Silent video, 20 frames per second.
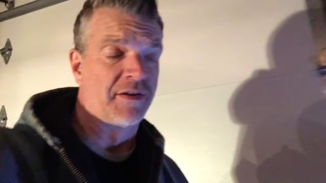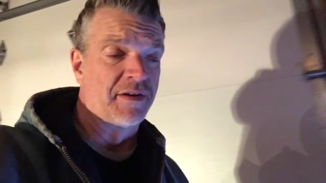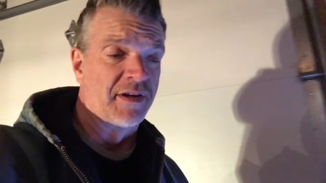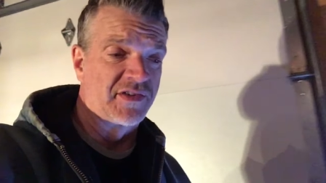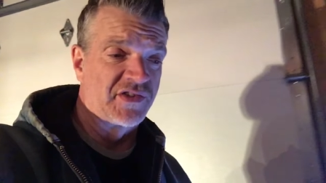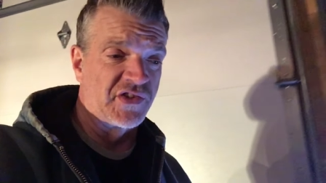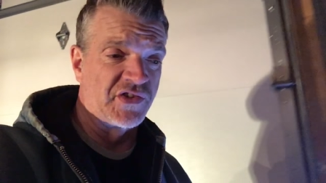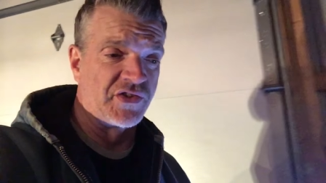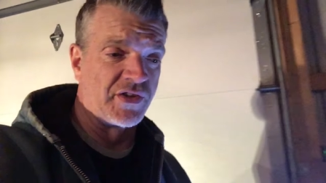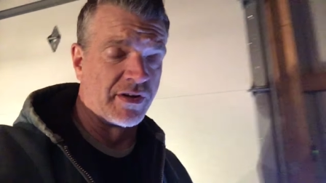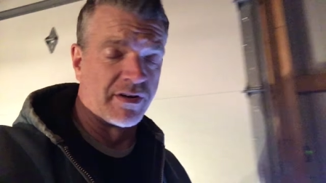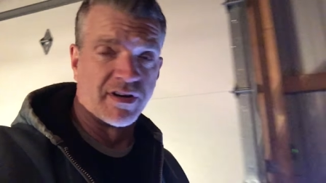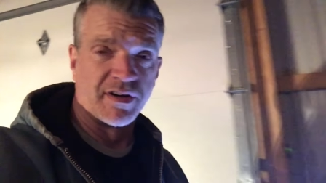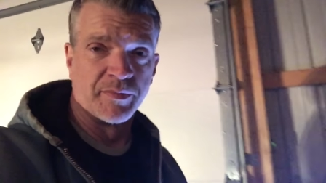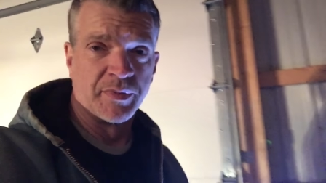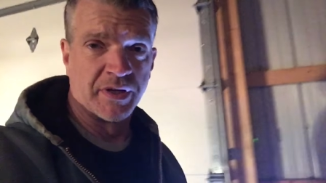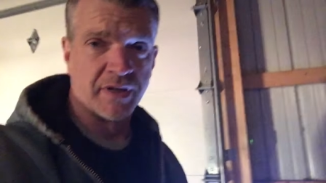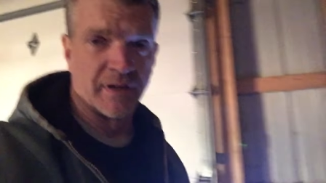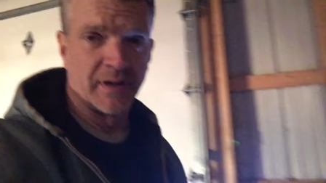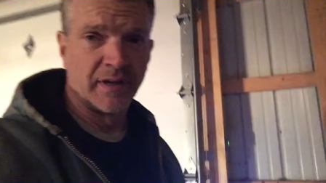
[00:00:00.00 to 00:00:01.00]
are necessary,
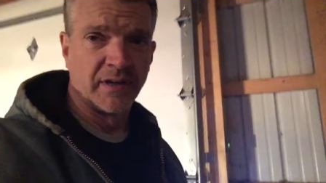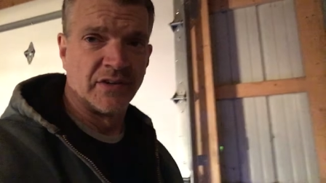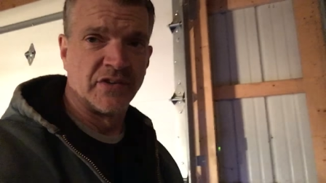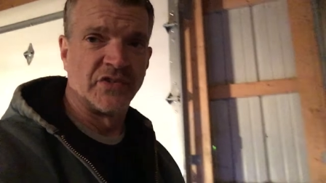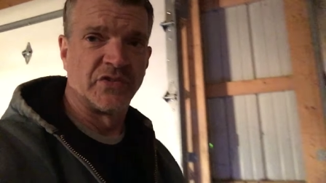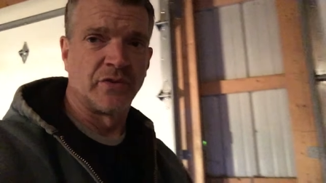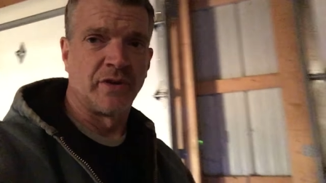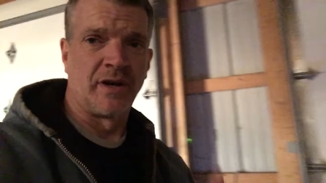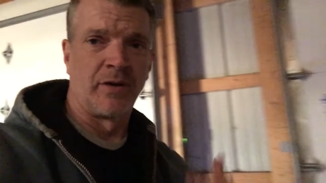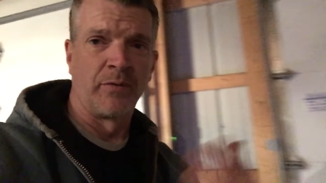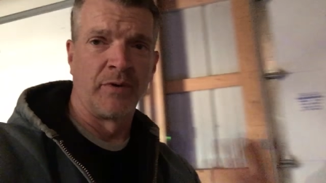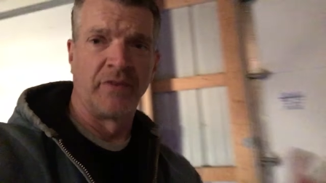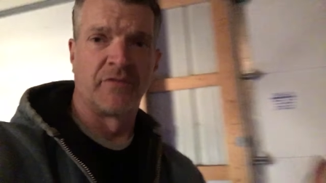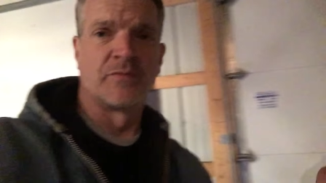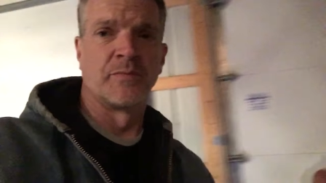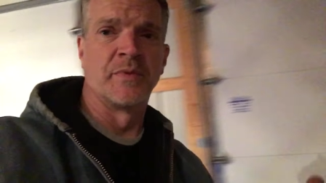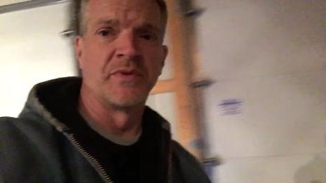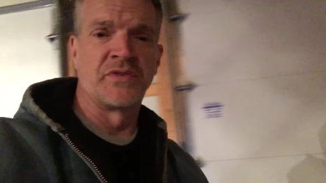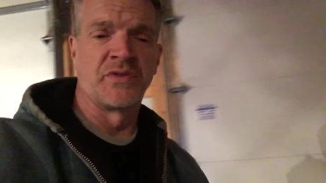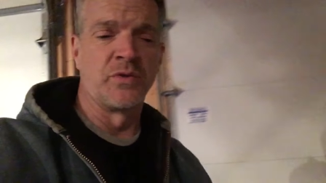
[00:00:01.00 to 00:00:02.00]
because I went
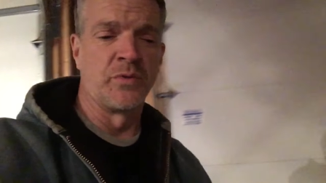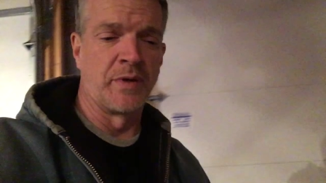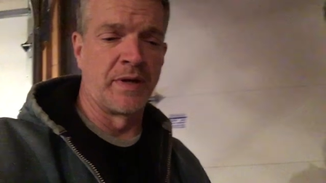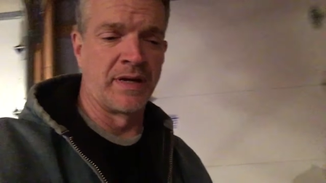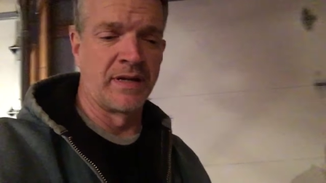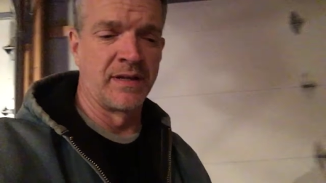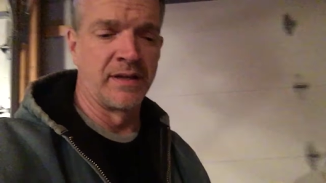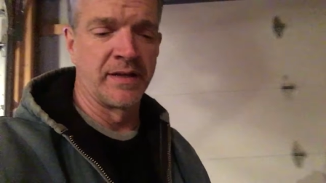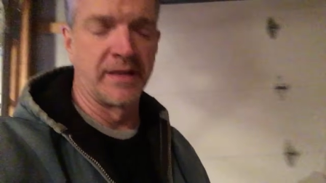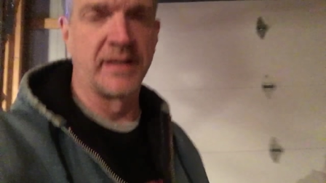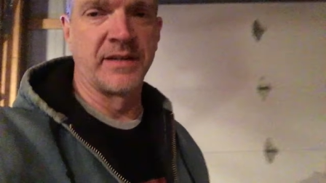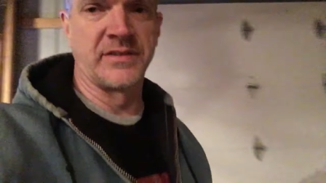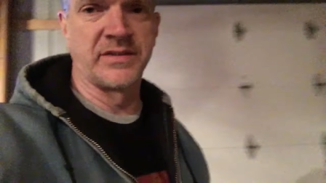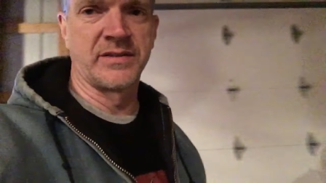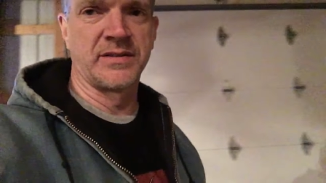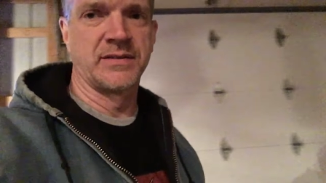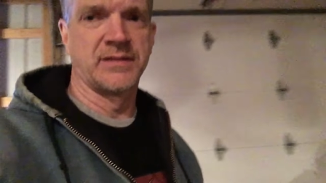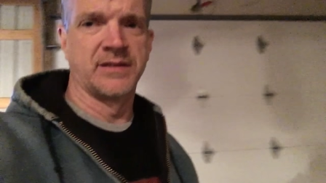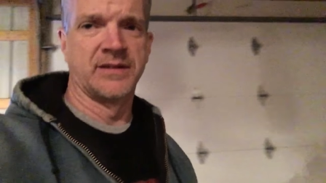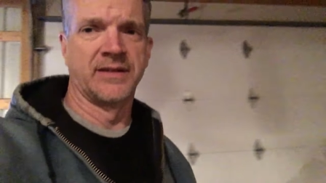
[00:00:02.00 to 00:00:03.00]
from a two
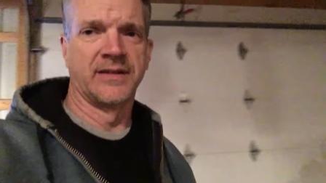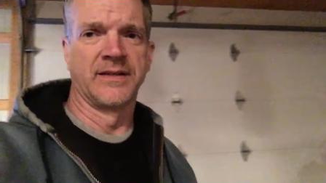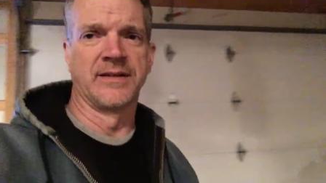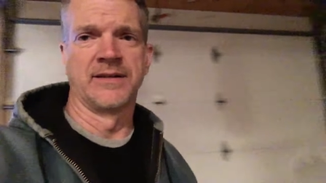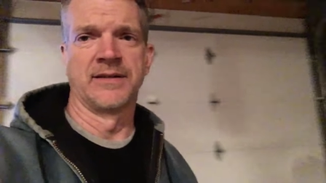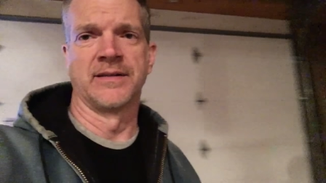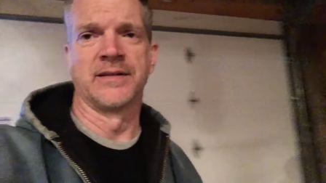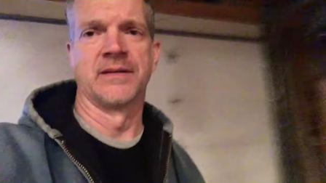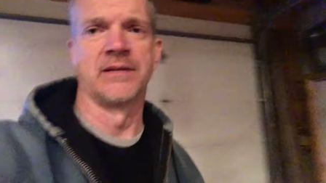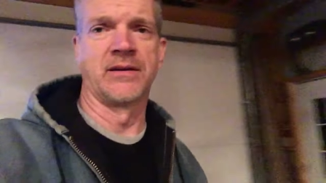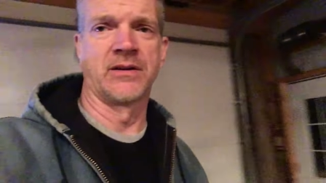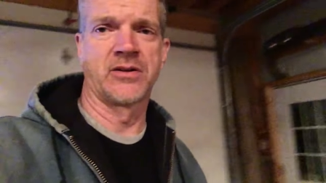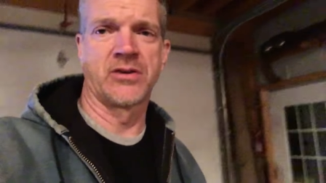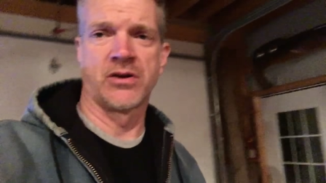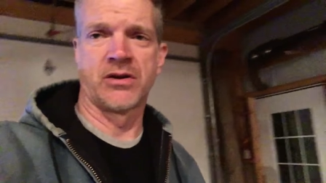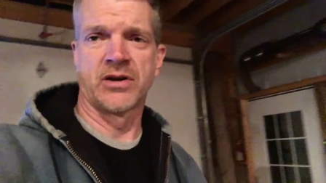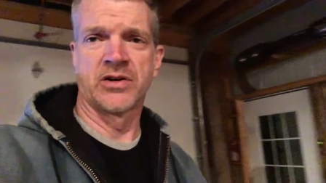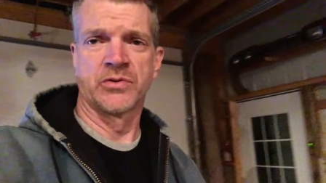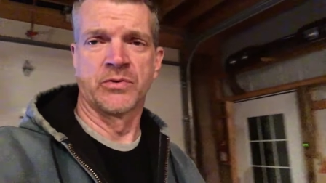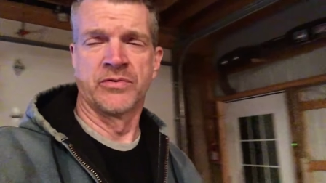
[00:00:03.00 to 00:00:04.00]
headlight
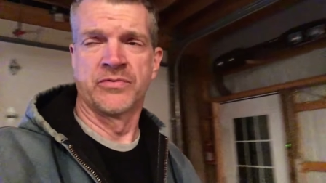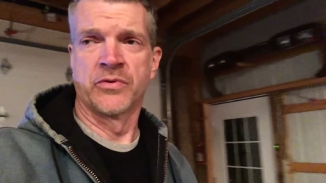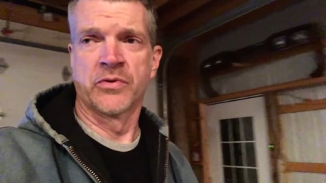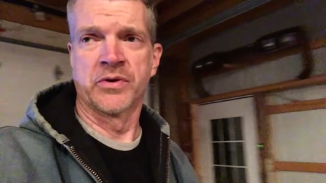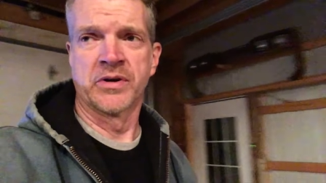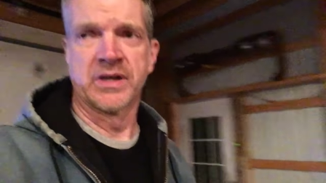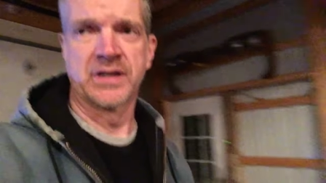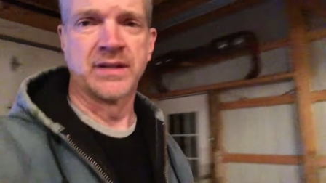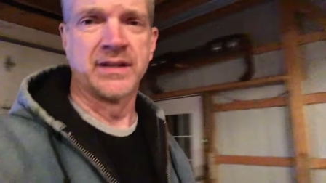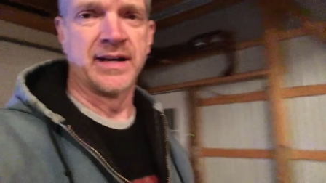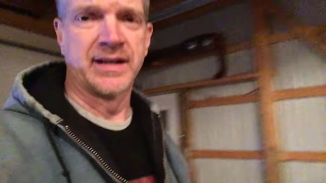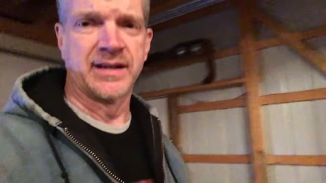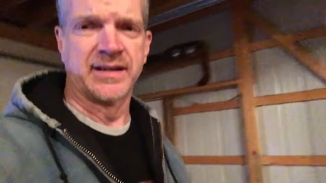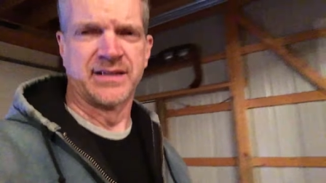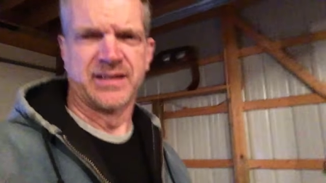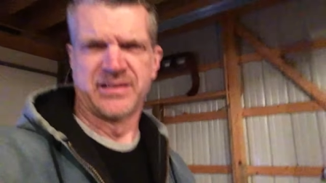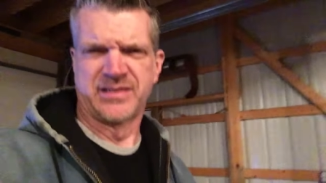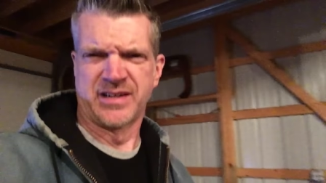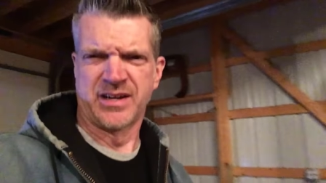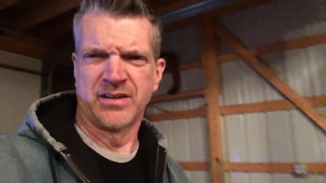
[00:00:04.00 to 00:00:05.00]
car to a four headlight,
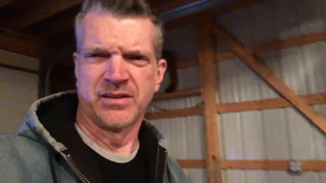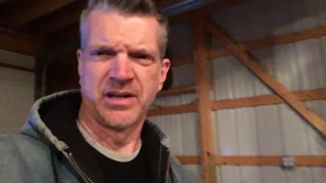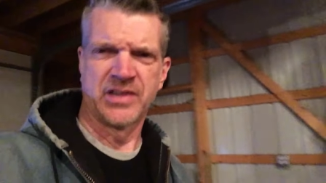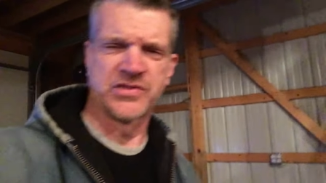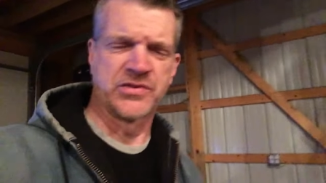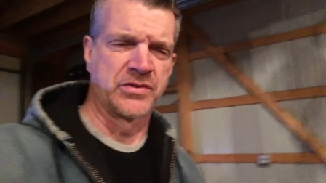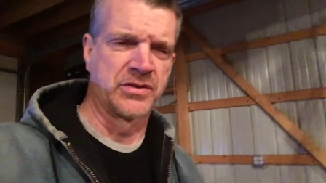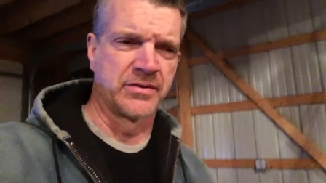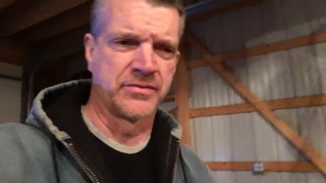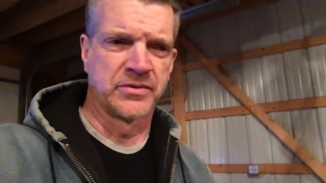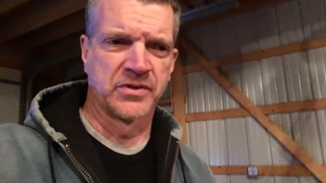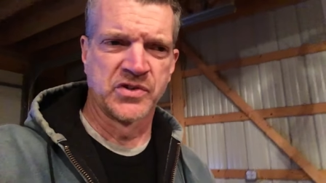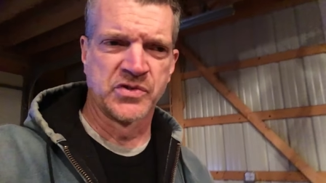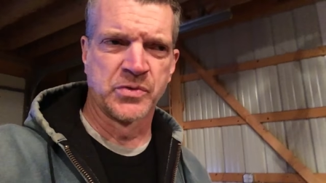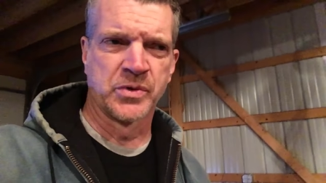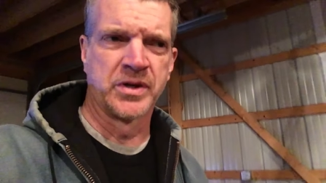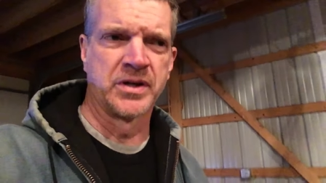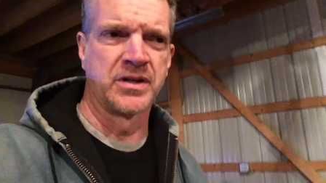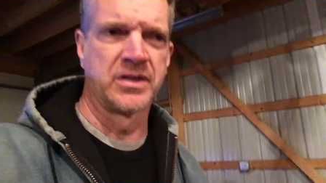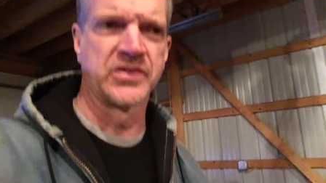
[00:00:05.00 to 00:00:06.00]
and the taillights are different as
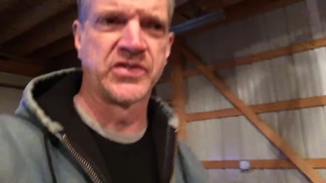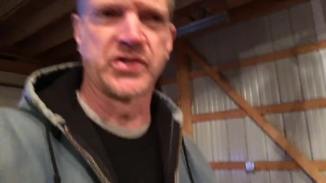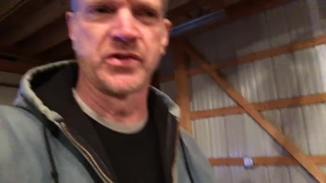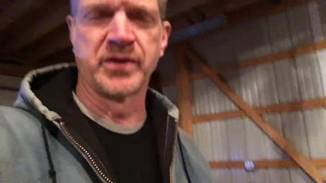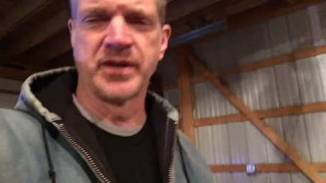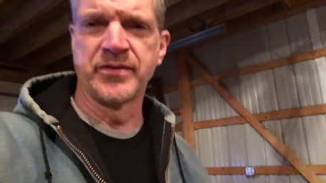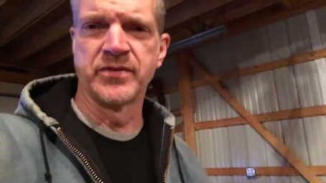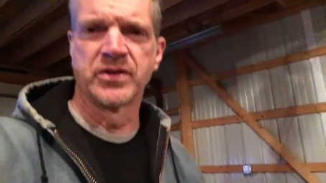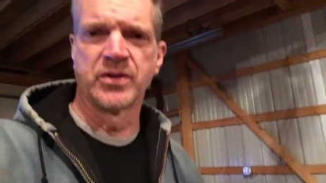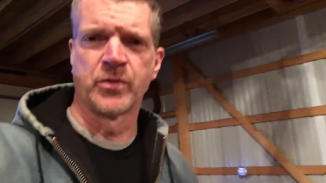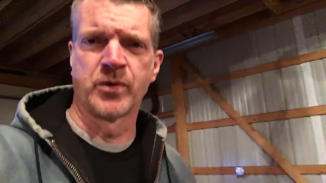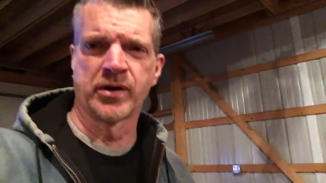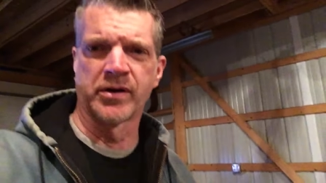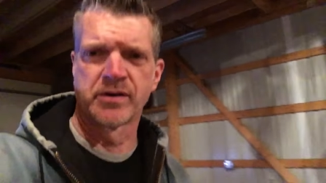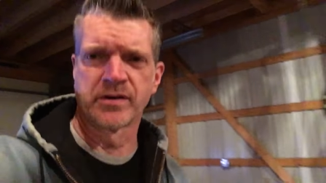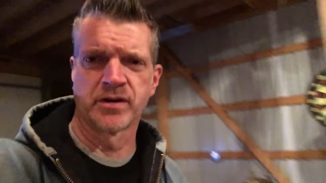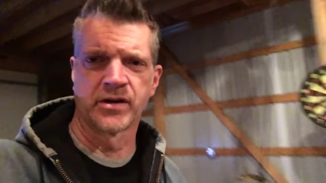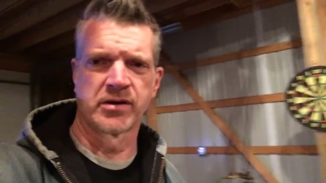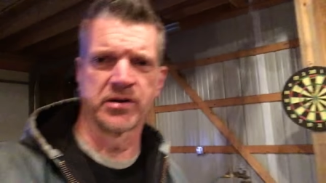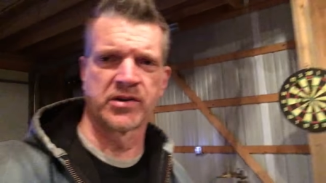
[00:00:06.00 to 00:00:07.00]
well. So even the
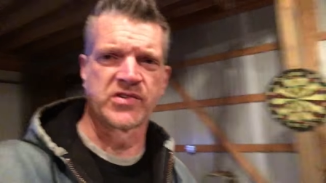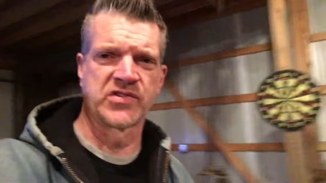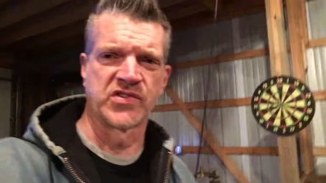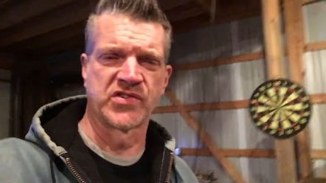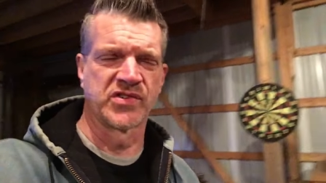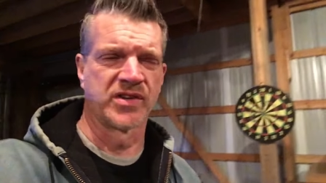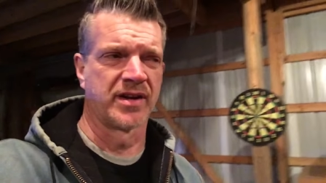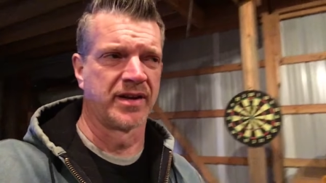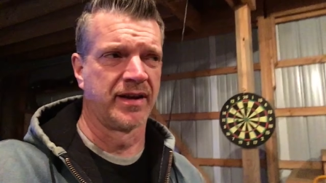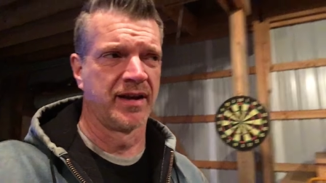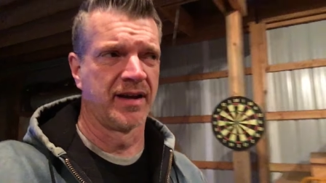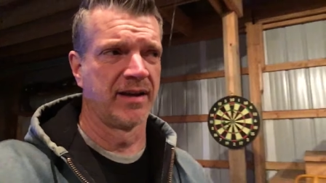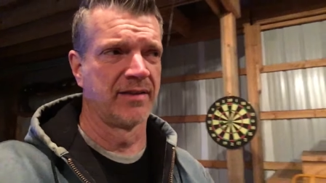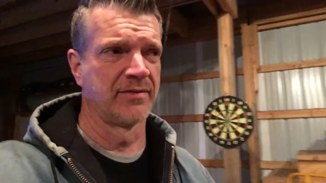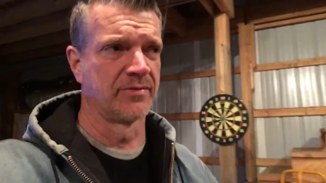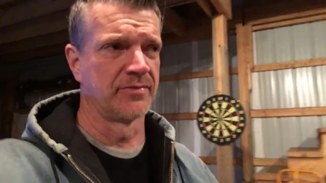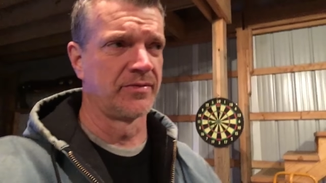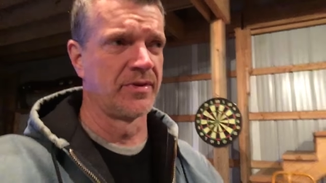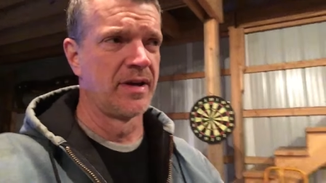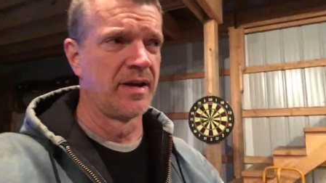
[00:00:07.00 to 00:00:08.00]
wiring harnesses that I
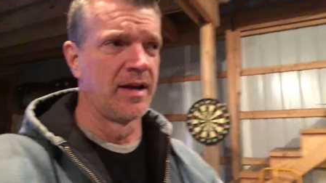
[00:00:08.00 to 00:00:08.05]
have,